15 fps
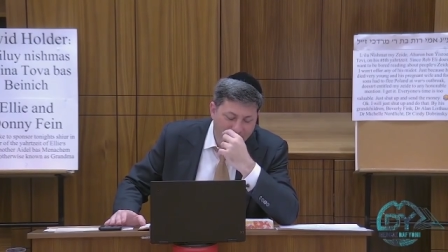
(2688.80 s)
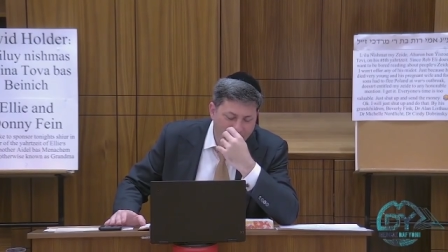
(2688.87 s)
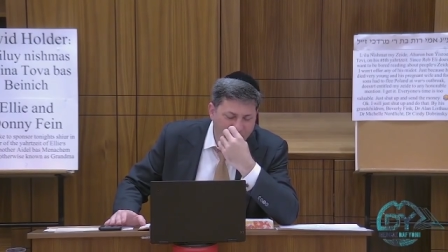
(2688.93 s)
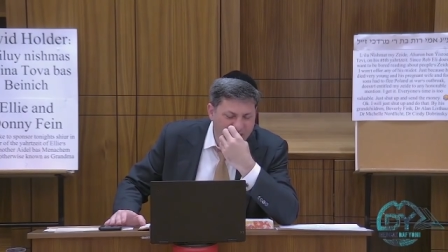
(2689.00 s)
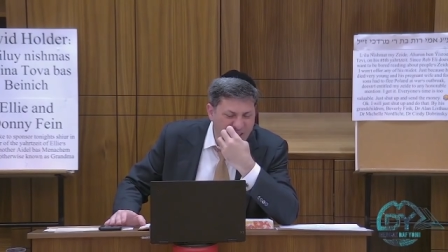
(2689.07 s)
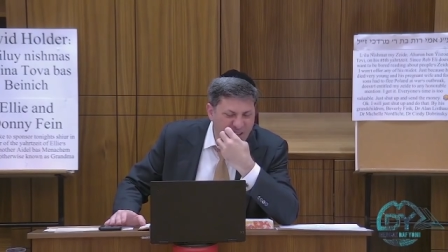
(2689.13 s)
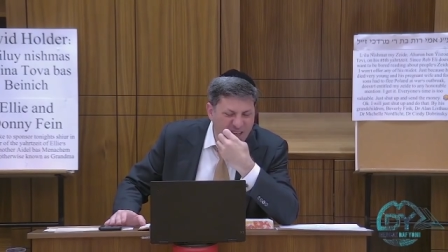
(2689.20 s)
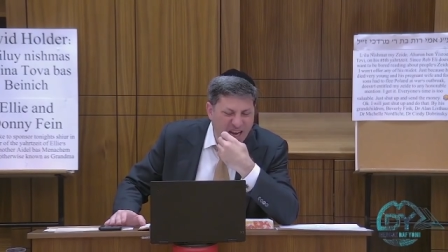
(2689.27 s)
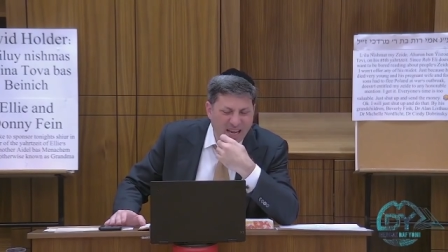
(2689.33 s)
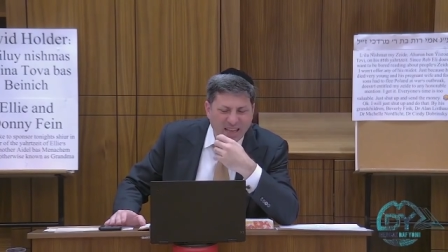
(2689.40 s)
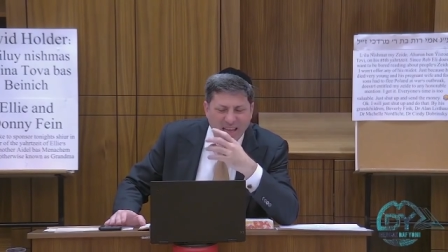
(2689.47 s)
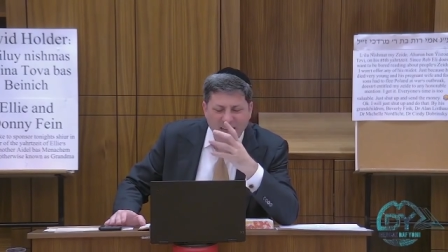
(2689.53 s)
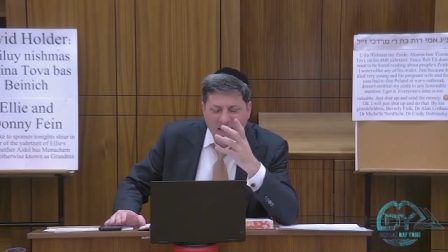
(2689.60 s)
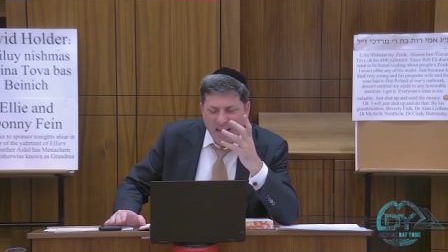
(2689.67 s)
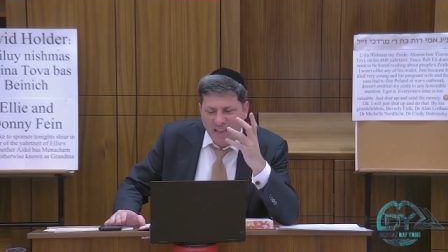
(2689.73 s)
But good, I
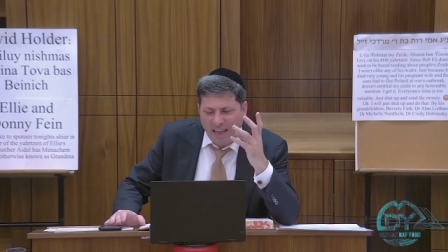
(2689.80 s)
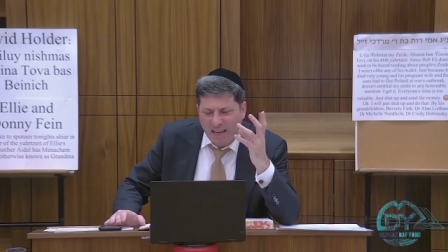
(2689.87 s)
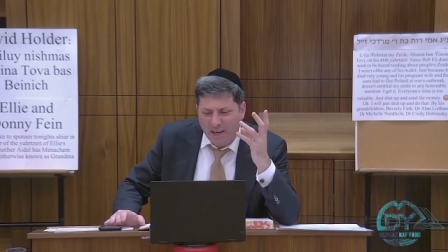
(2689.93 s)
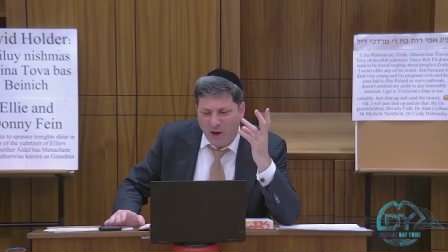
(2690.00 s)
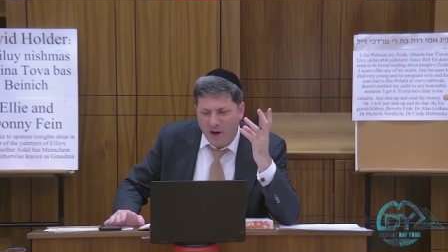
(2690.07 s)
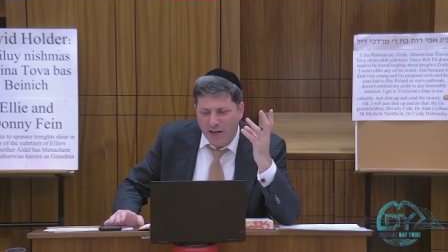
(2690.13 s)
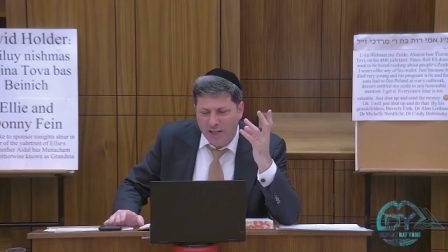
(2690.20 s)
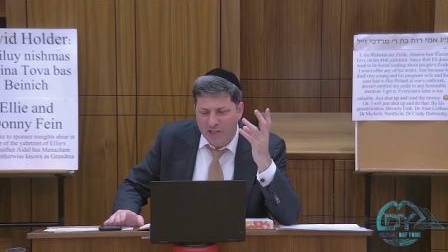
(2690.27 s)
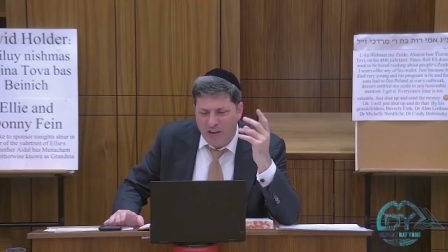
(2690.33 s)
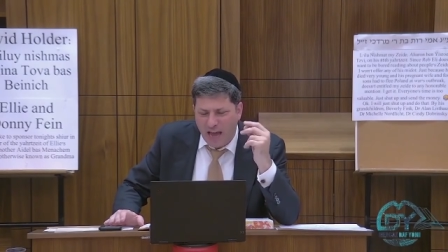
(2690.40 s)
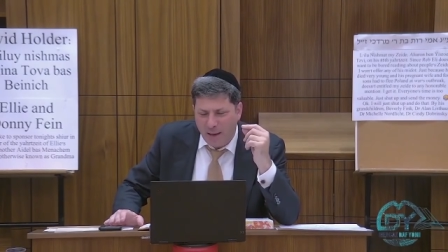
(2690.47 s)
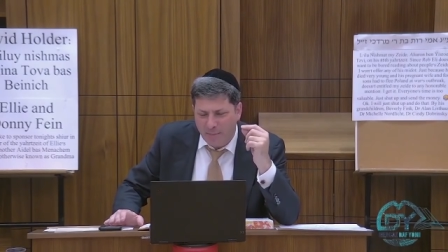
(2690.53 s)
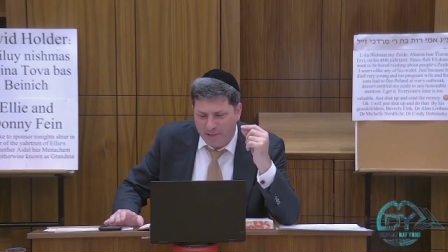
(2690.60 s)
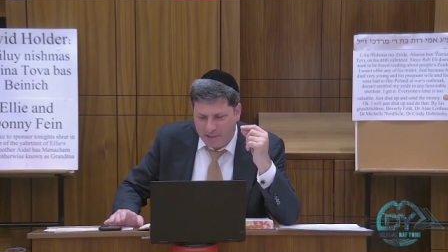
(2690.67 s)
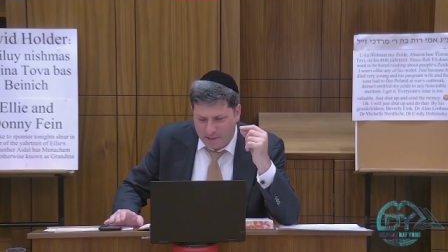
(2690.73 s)
like I like earning
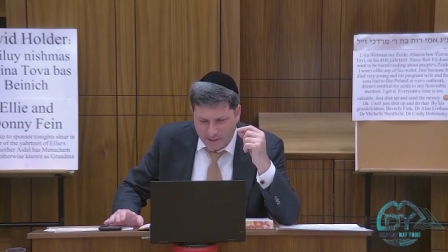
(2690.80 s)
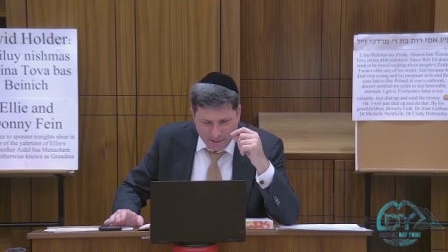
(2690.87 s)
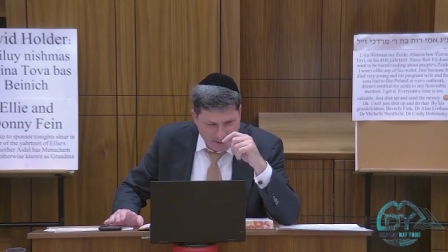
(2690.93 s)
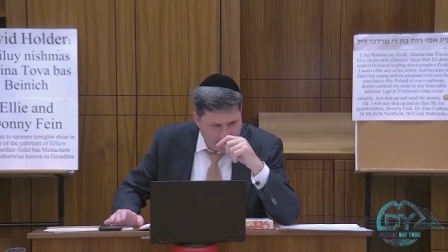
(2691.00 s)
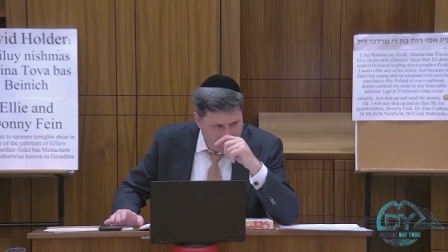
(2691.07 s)
Shabbos.